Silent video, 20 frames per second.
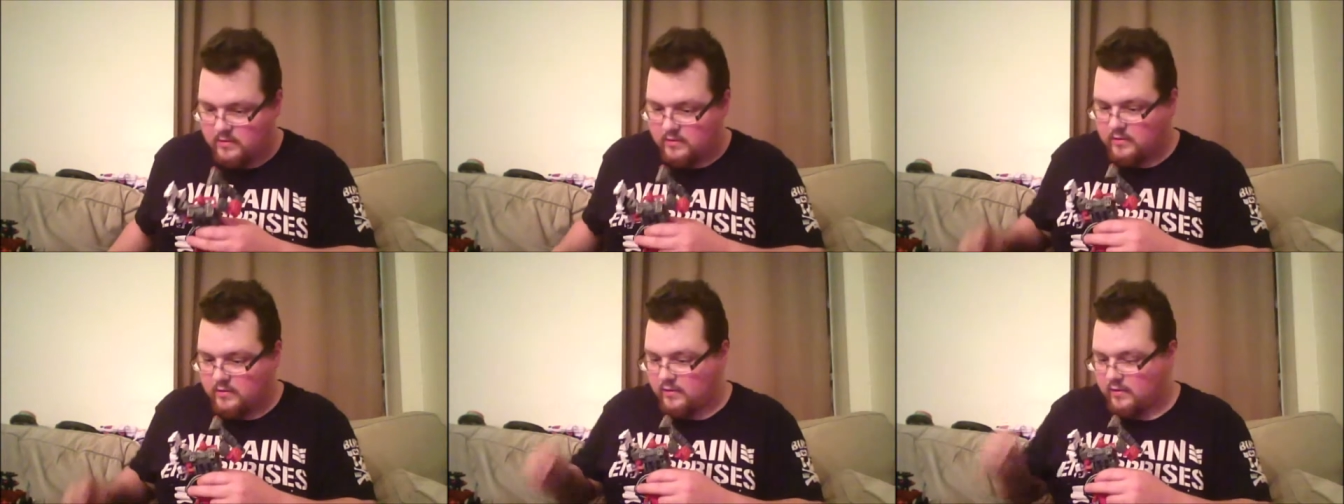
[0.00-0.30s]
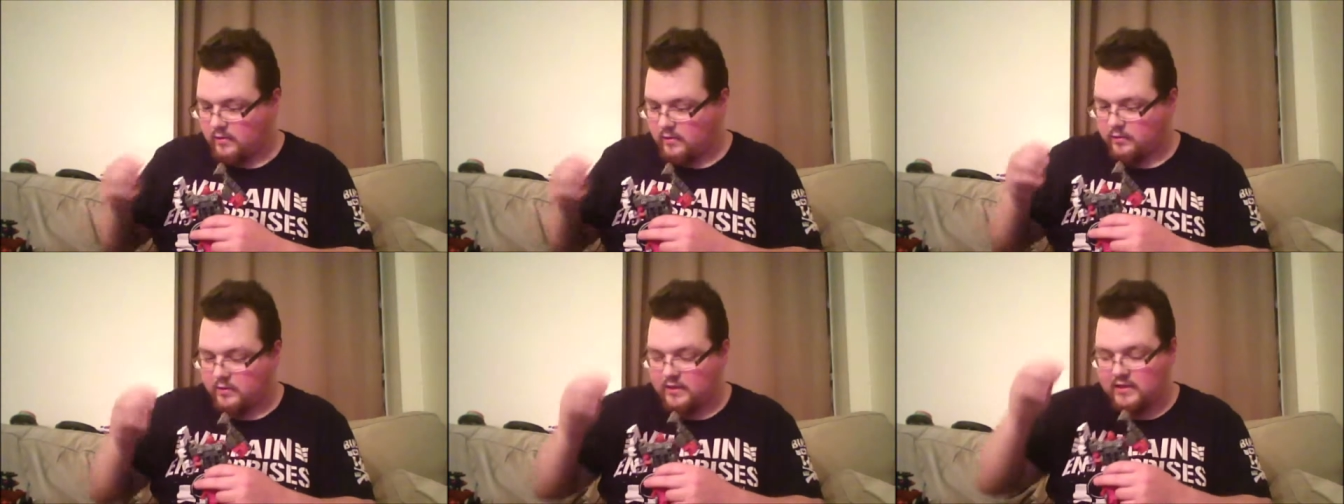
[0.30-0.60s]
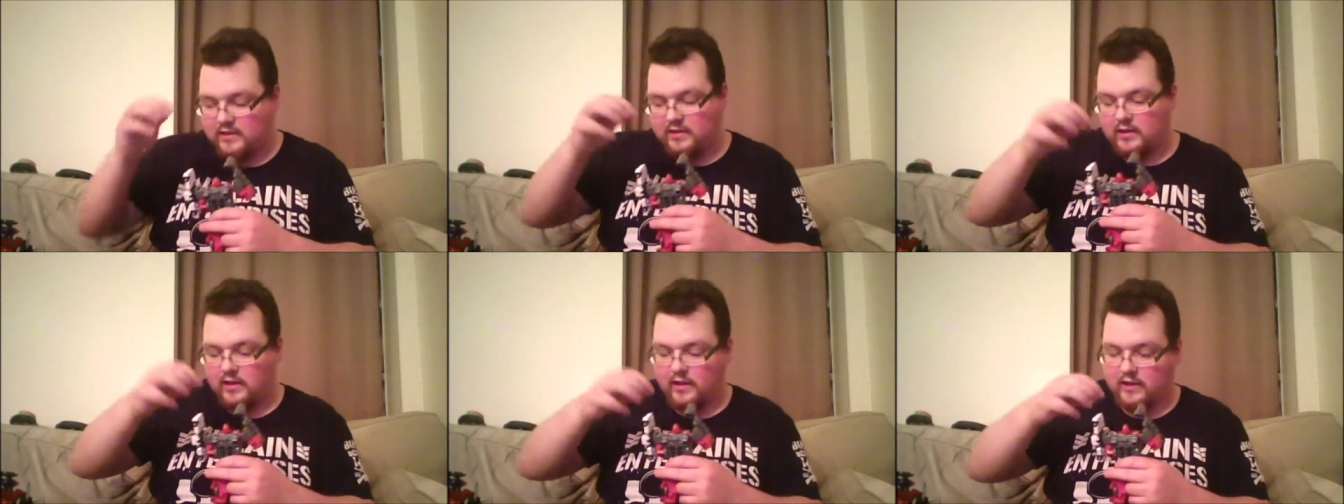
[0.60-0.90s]
So
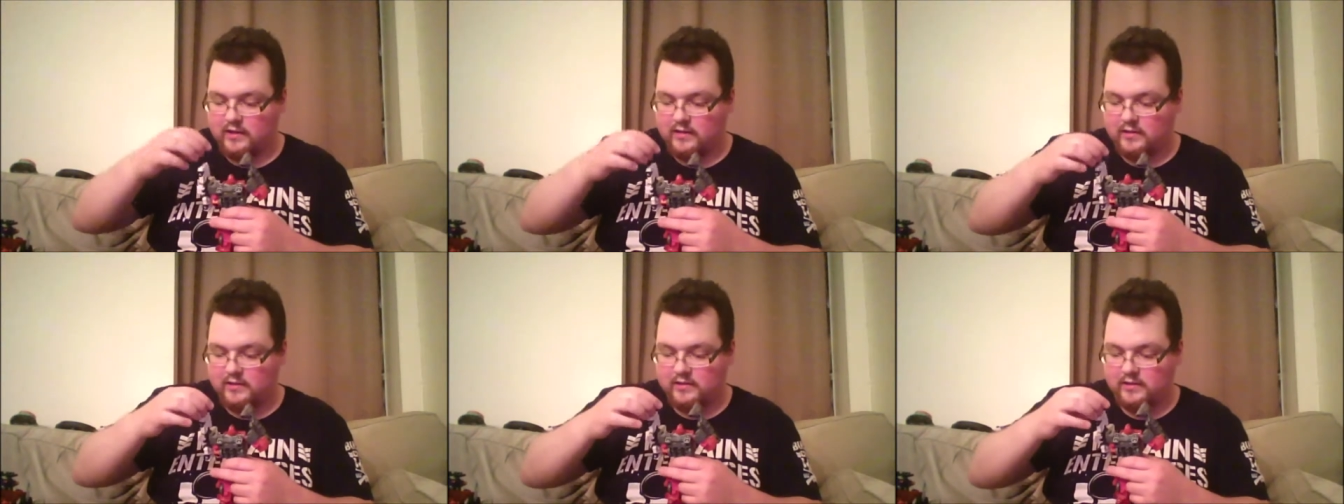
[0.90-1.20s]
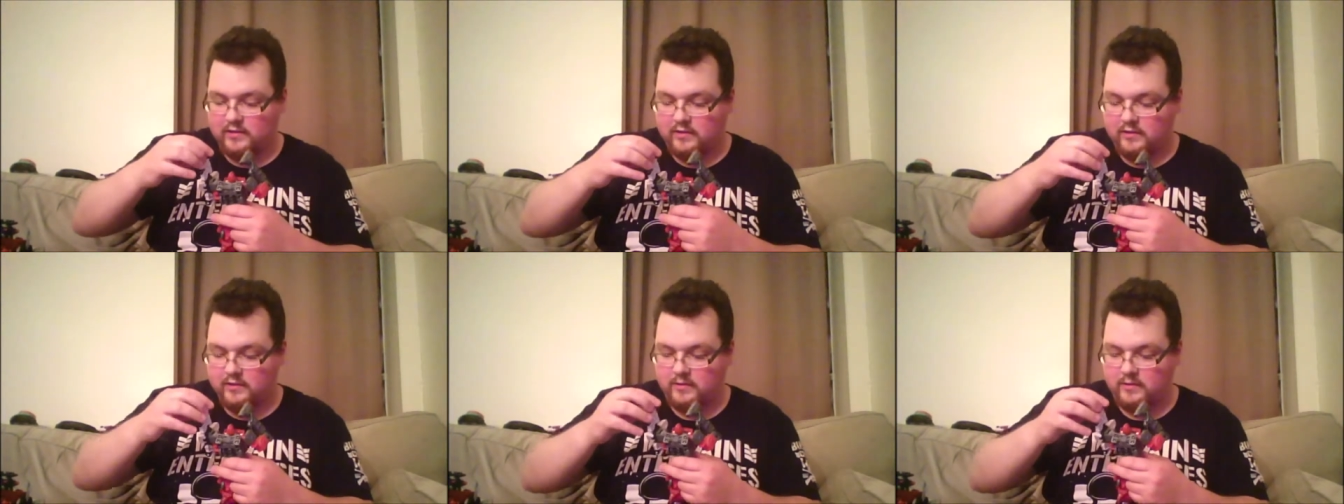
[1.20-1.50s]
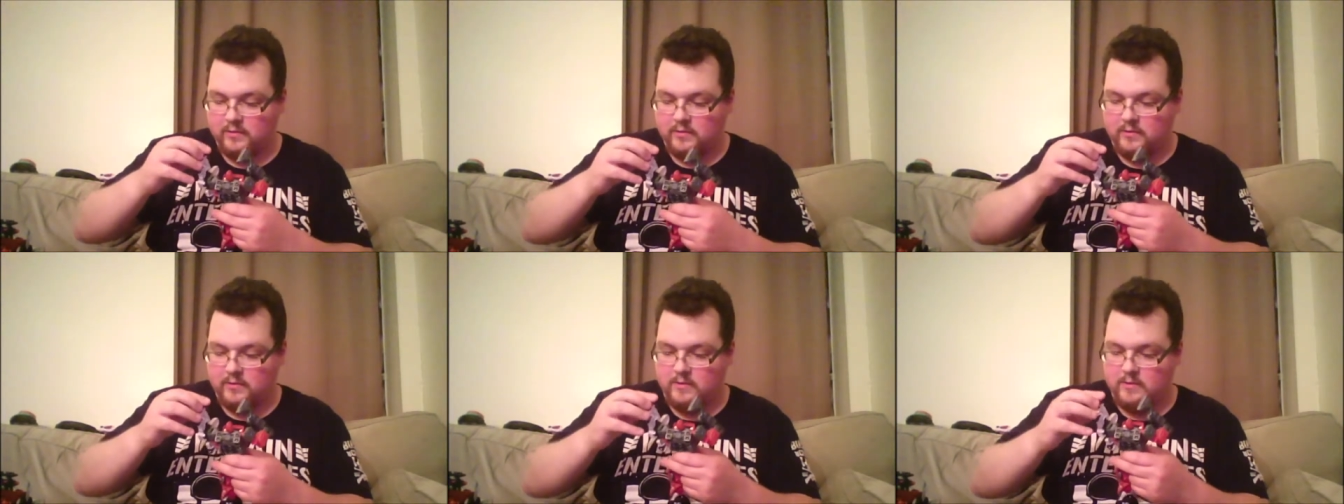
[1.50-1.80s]
these guns
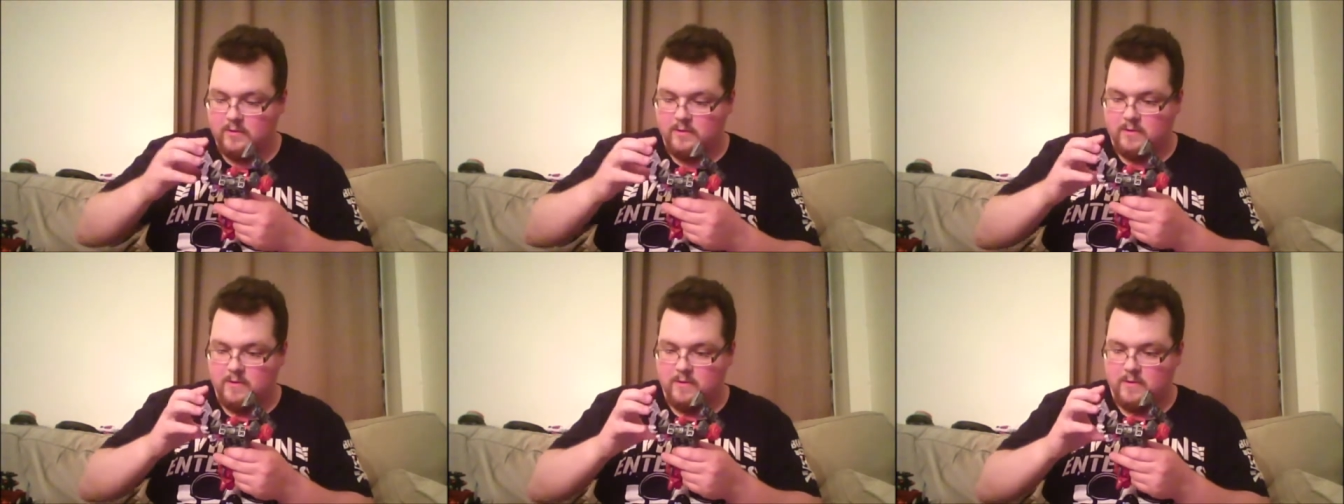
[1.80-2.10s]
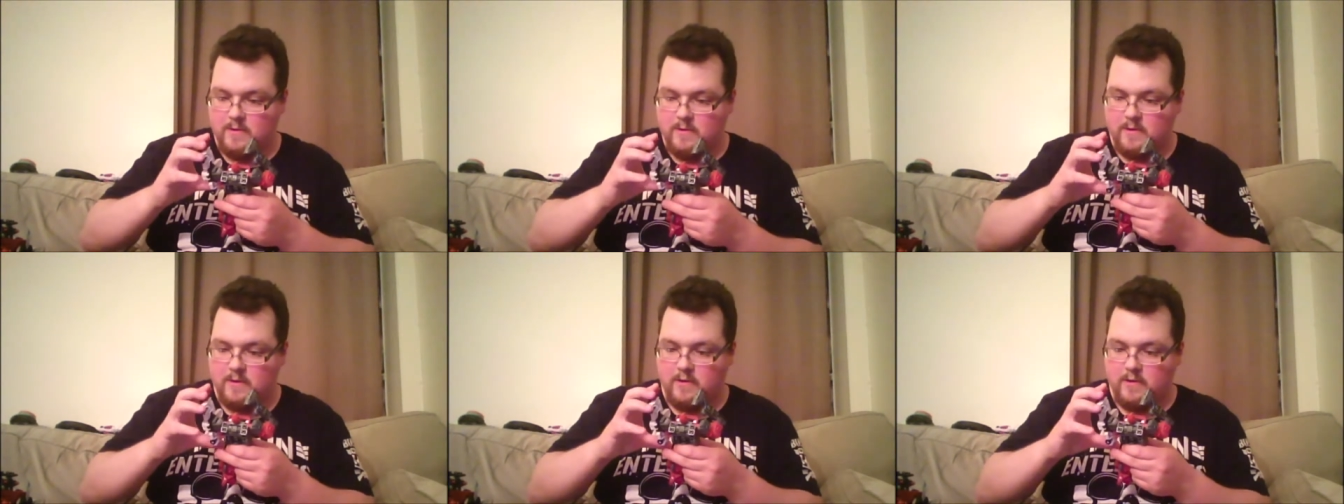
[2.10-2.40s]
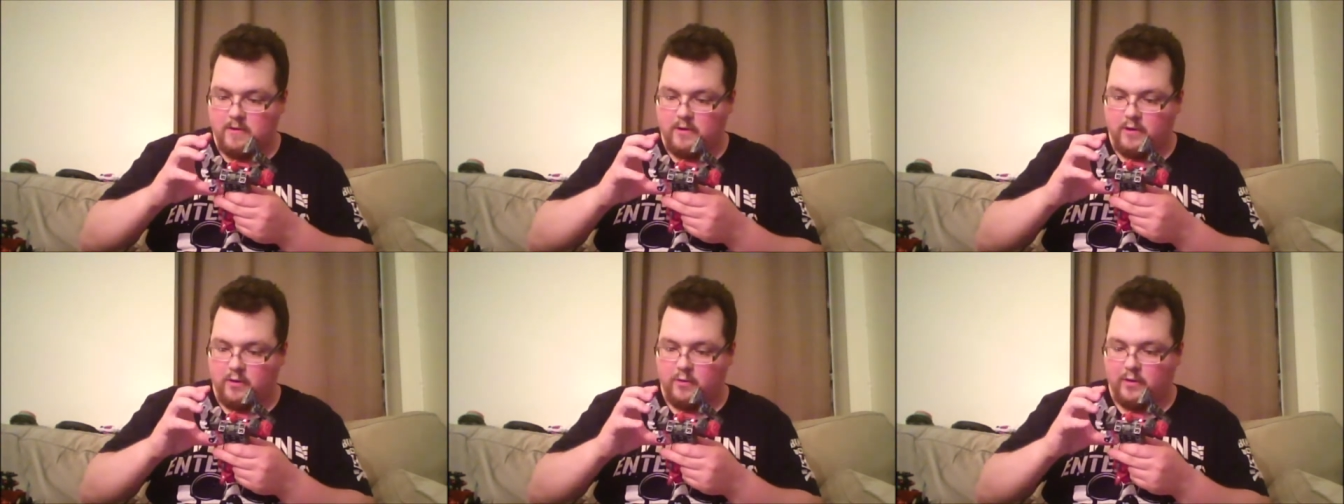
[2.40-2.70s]

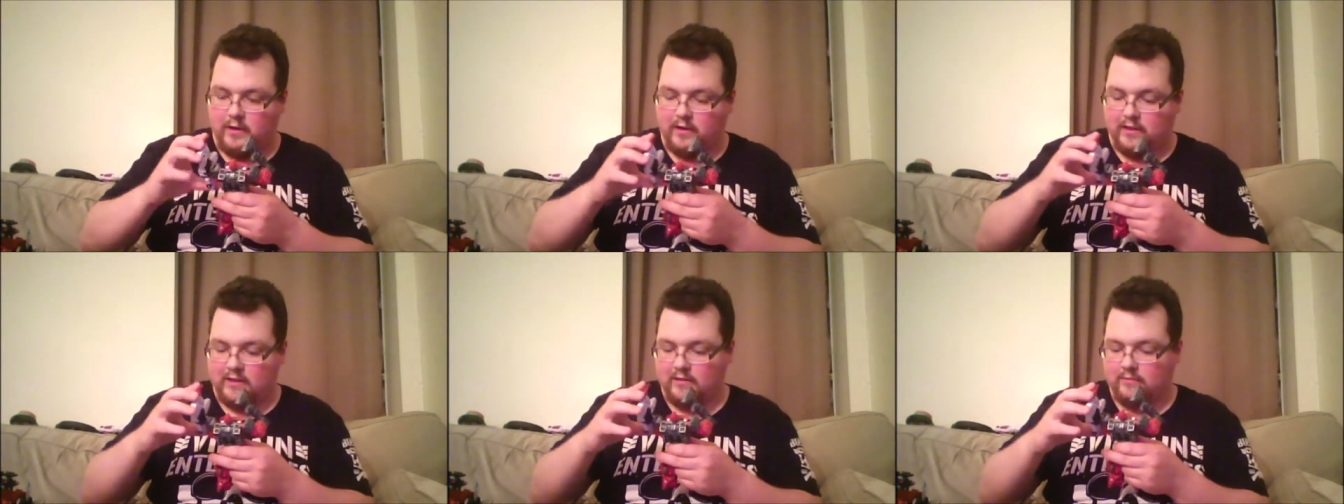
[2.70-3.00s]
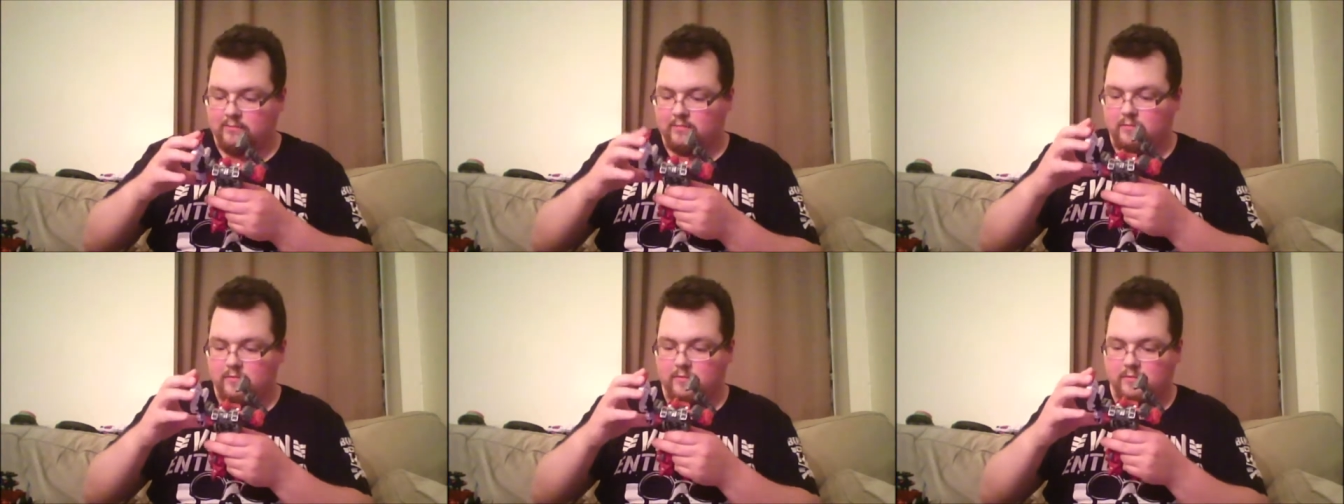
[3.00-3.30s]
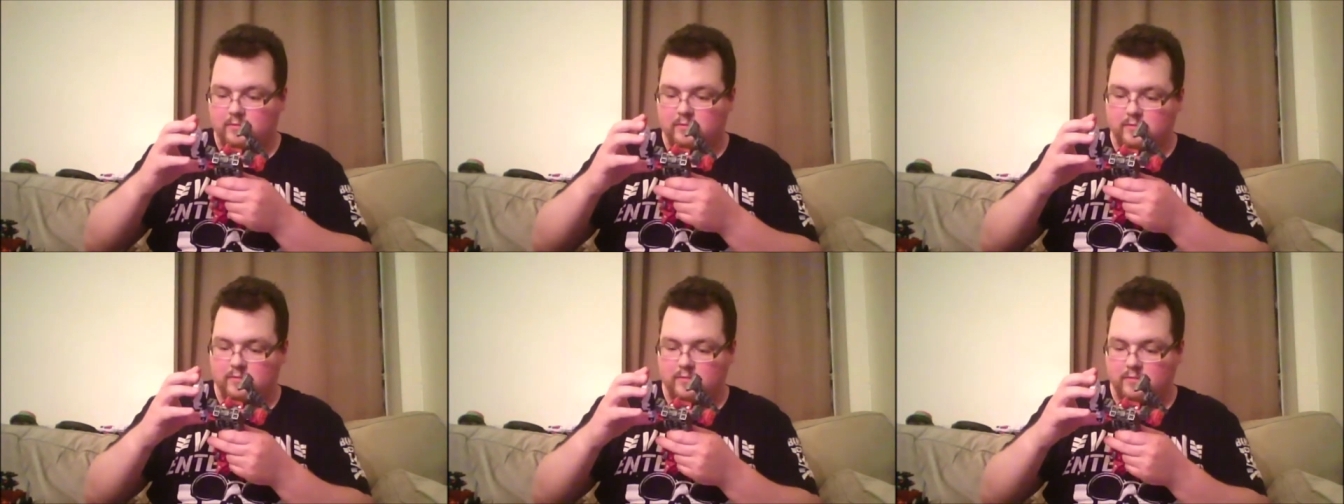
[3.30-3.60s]
go on,
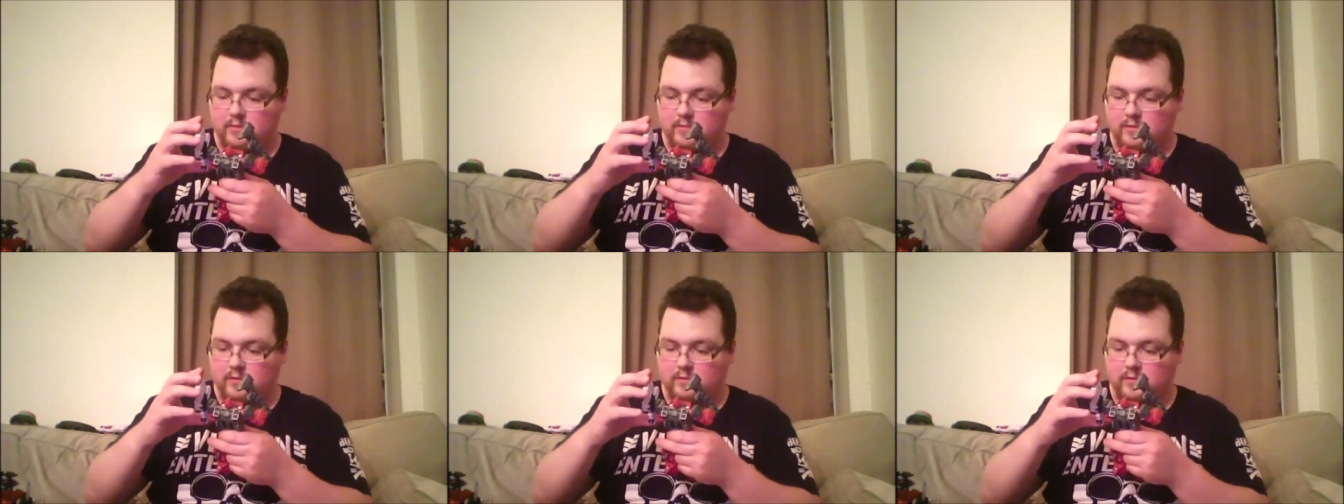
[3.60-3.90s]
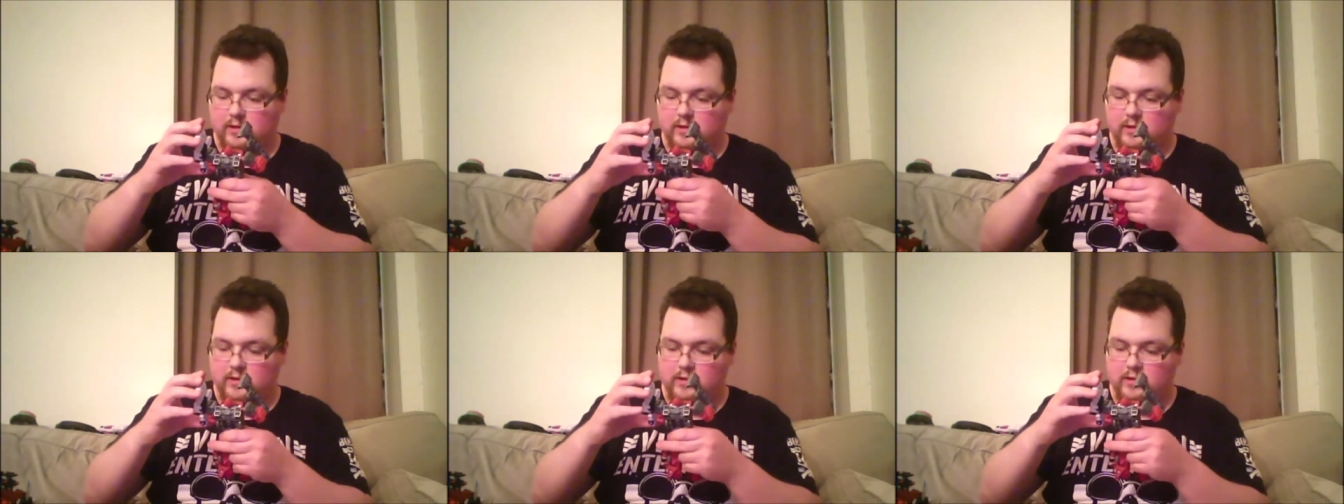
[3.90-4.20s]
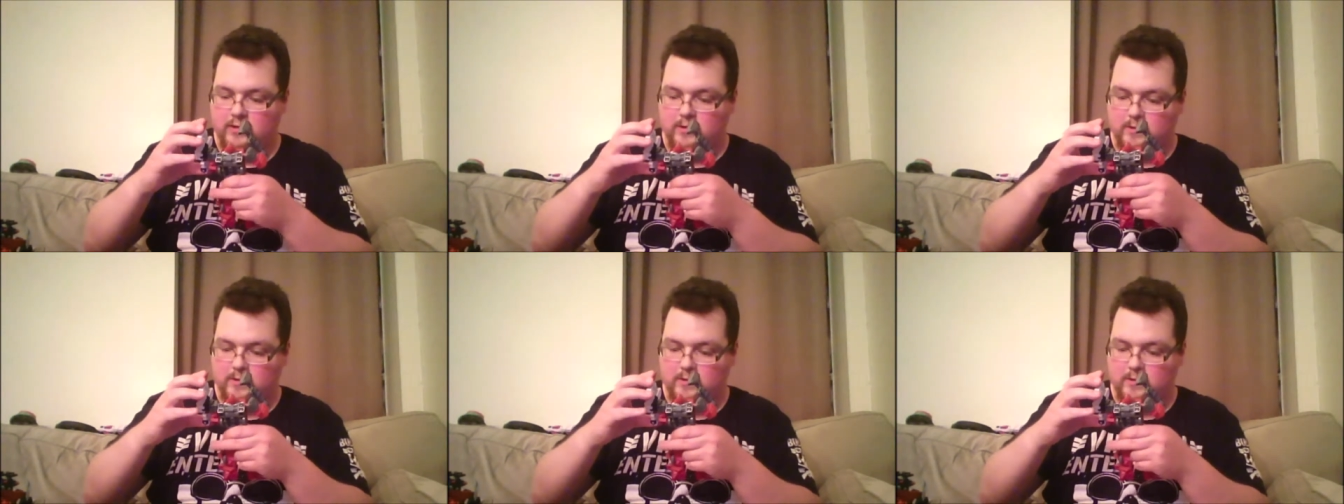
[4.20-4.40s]
okay,